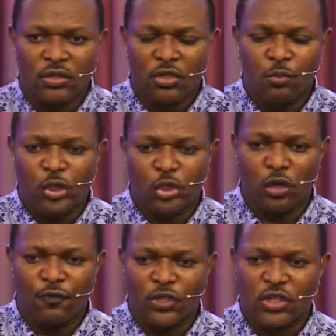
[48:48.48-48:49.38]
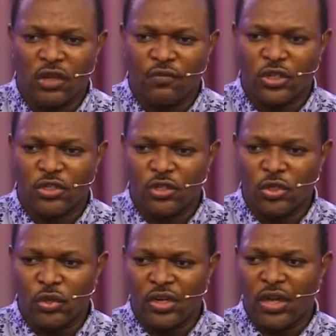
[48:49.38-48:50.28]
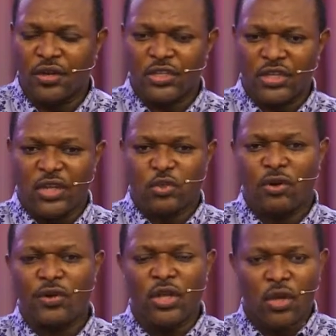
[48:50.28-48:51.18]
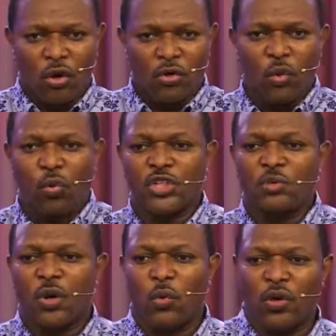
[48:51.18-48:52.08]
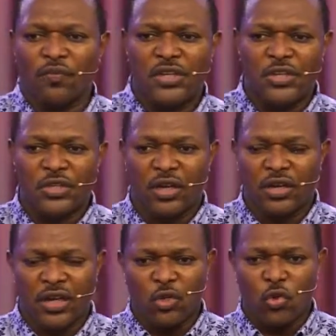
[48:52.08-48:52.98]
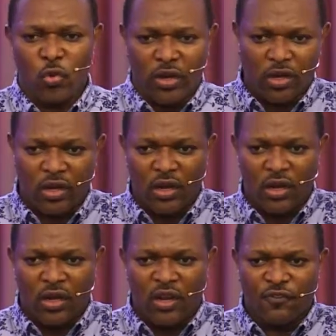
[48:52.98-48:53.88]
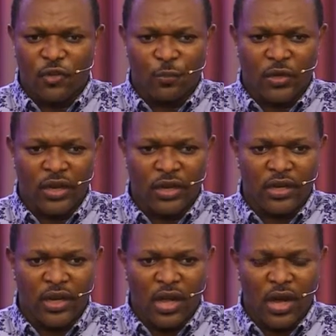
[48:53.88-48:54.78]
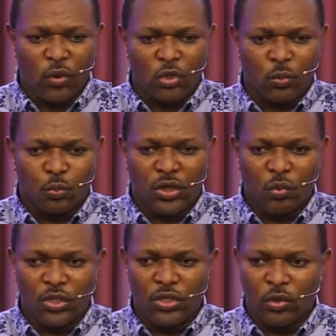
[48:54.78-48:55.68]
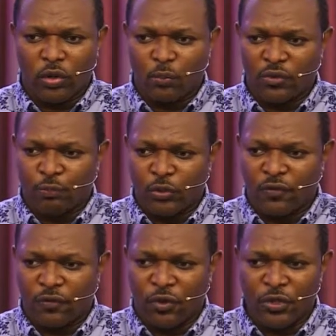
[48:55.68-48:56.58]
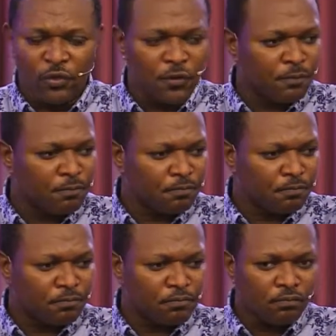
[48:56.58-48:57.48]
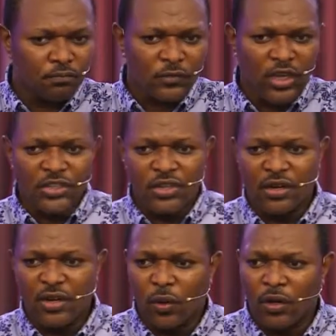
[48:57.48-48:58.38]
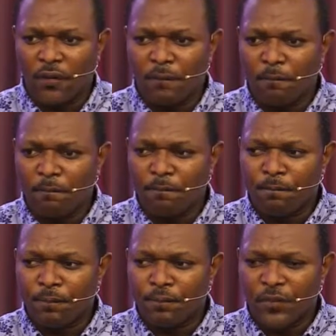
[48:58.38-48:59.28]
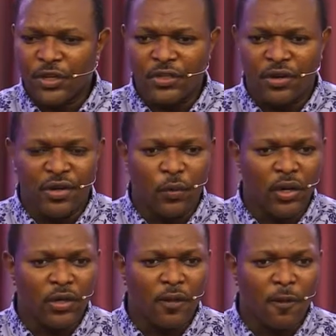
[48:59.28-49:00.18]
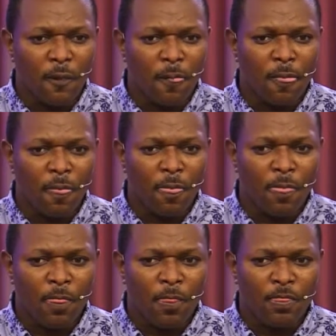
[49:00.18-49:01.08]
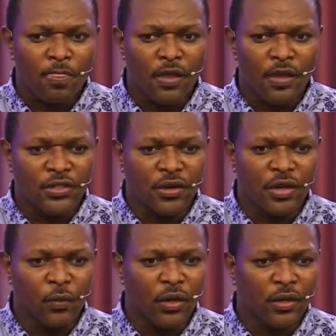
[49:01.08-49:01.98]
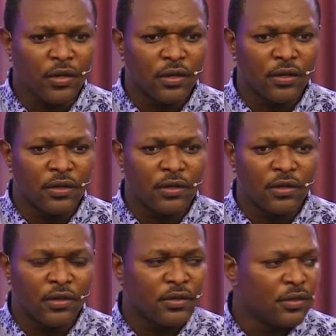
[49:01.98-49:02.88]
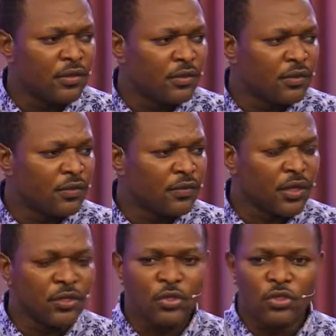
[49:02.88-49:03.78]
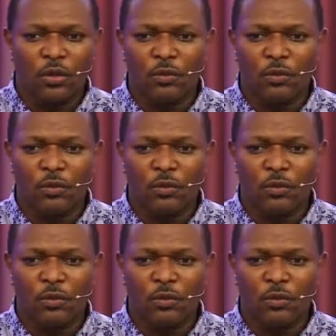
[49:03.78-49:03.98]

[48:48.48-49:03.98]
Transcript: to be sure of your salvation. You are here in the sanctuary or you're watching by way of the internet. Can you quickly lift up your hand? I want to pray with you and pr- pray for you. Is there anyone? Is there anyone? Is there anyone? Thank you so